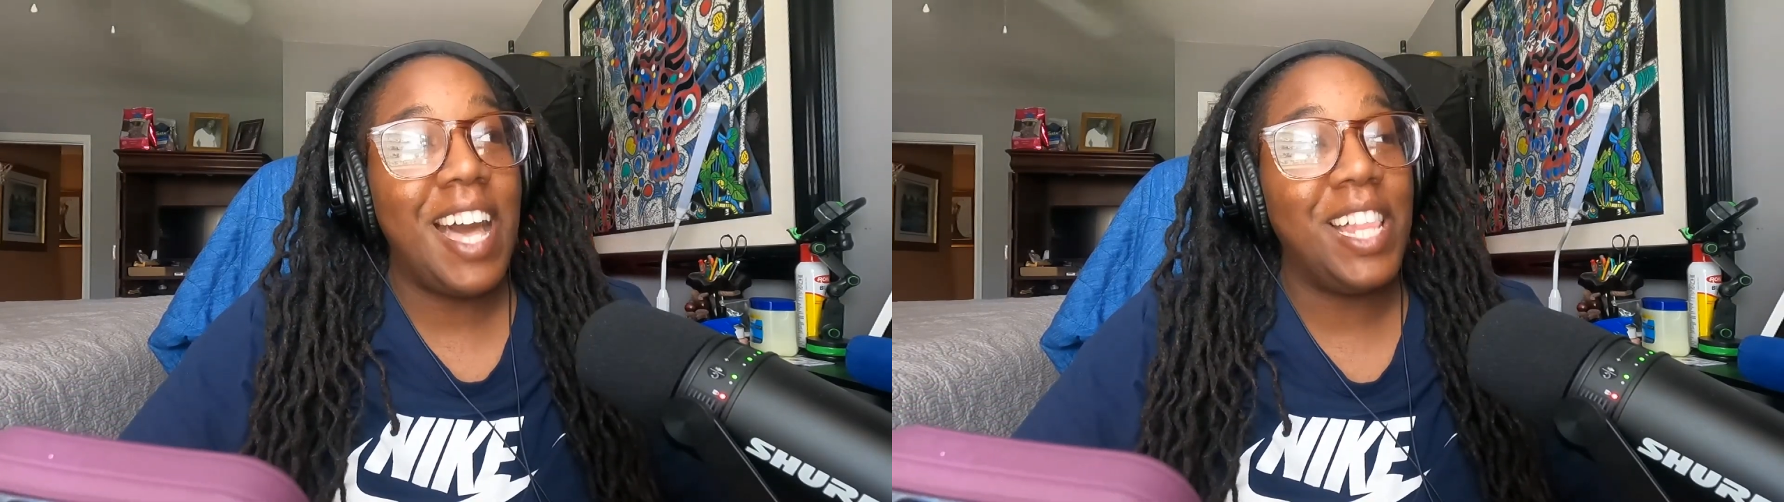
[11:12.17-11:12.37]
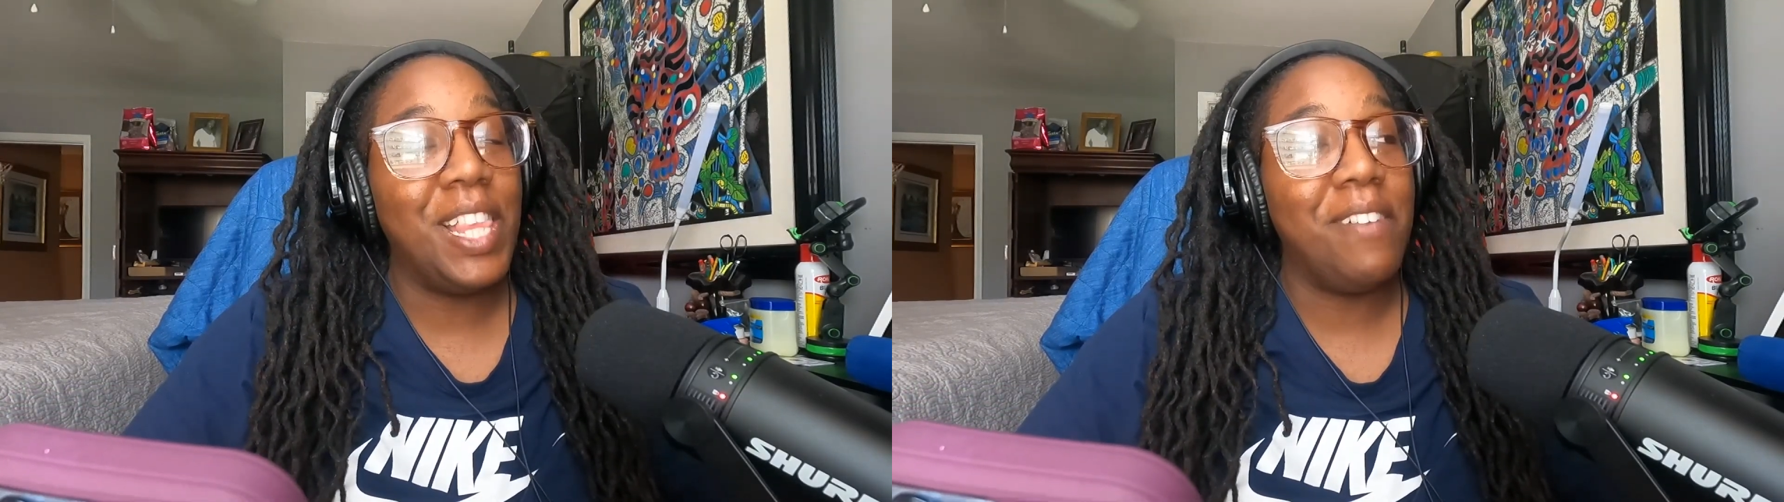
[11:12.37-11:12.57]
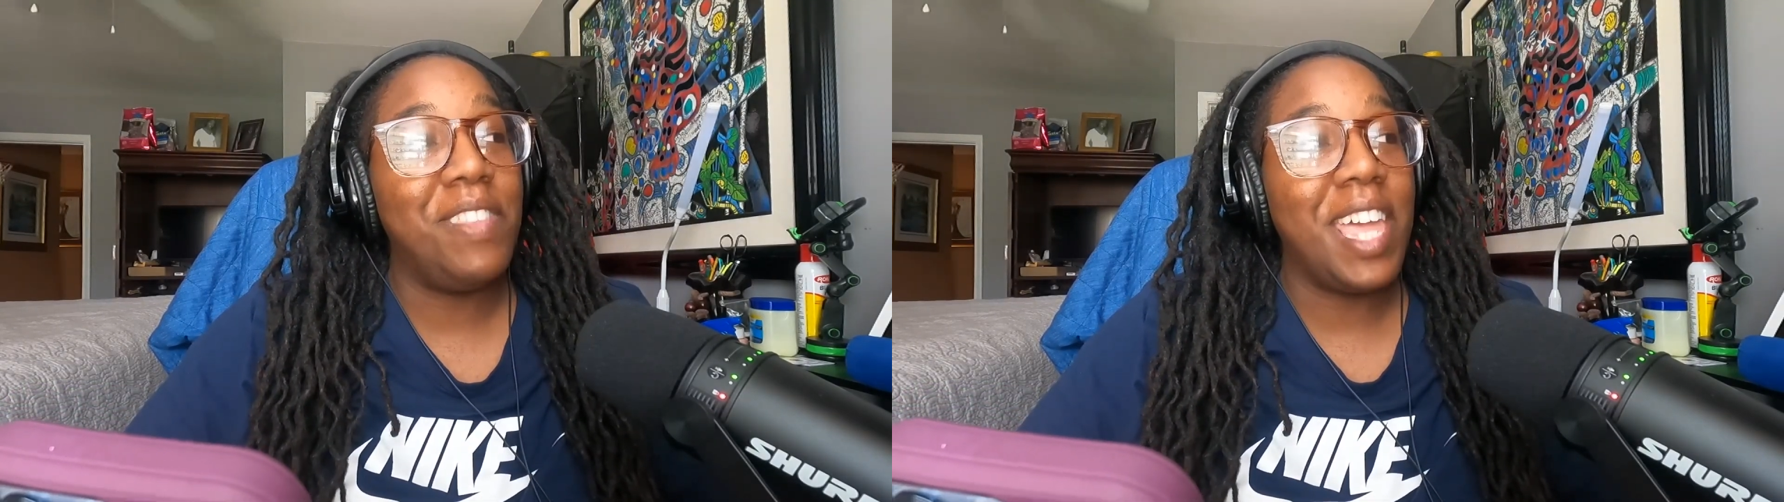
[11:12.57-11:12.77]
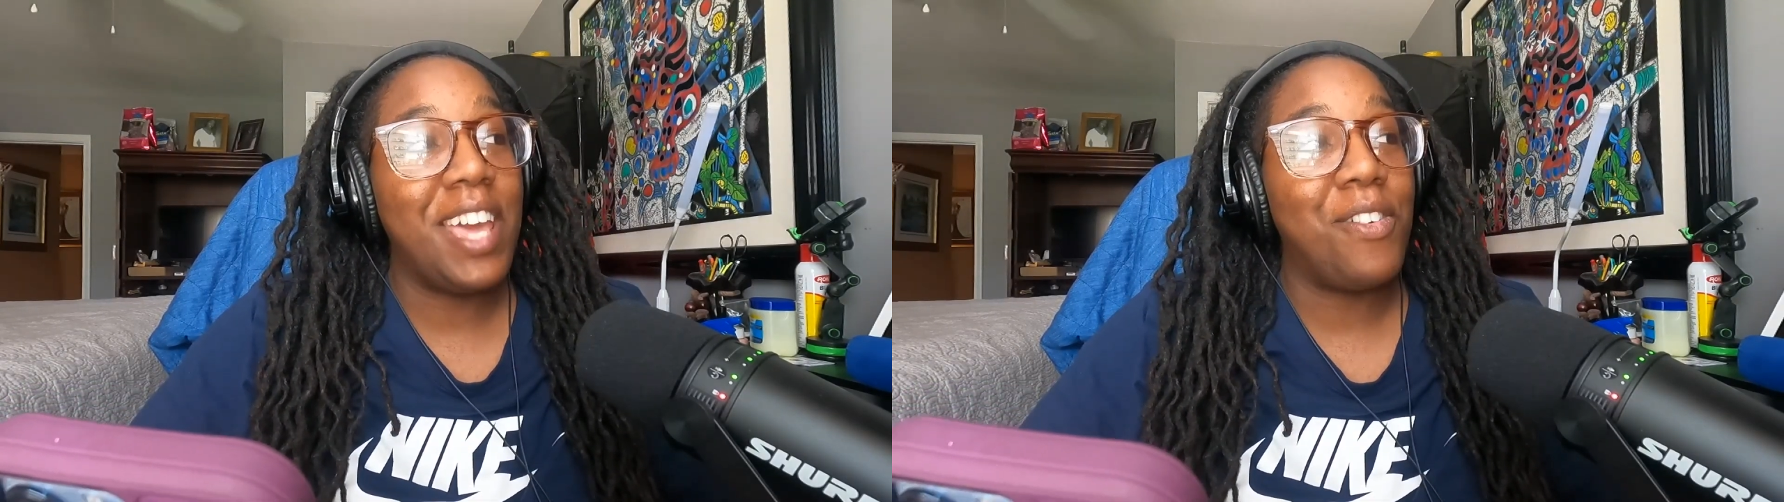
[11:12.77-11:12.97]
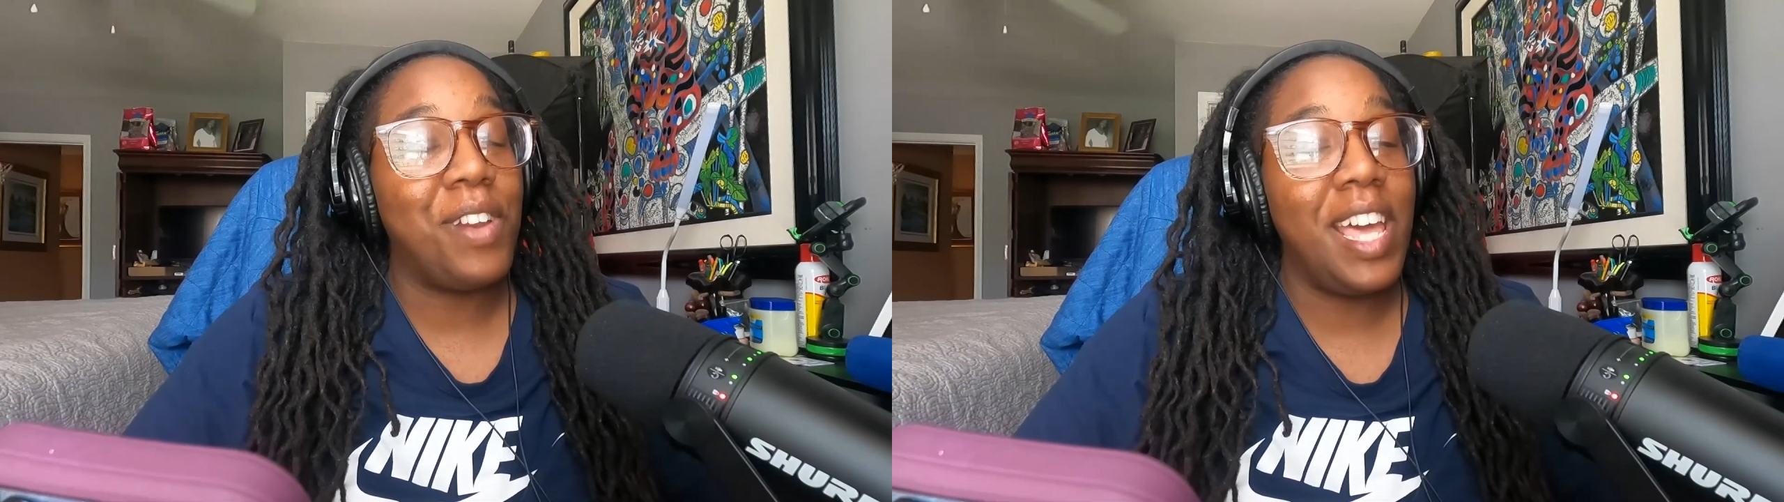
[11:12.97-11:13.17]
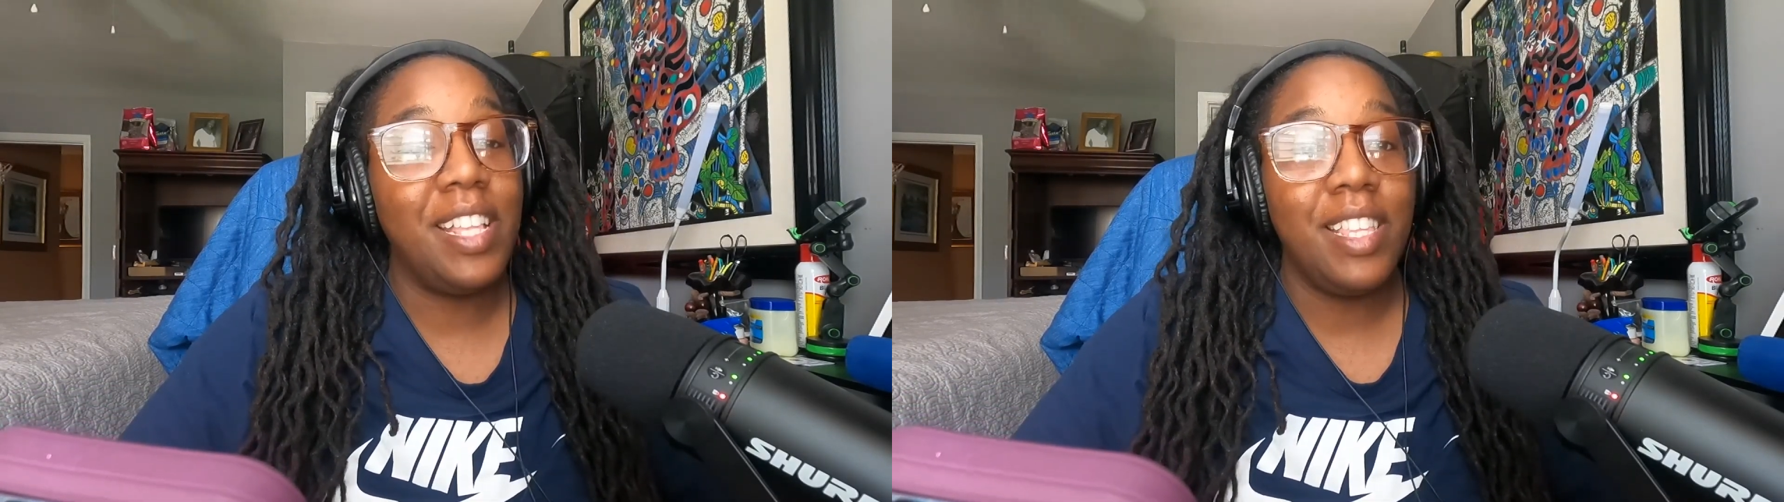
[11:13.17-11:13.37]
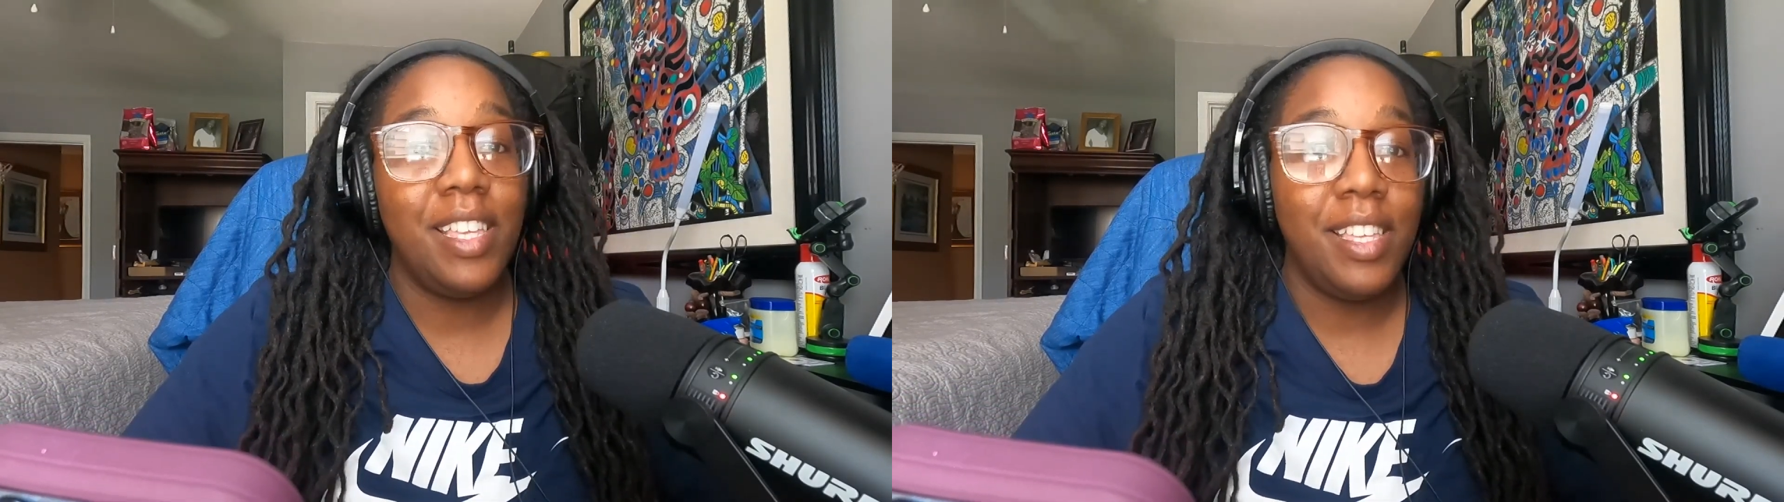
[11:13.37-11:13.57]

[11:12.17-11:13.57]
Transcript: I love the internet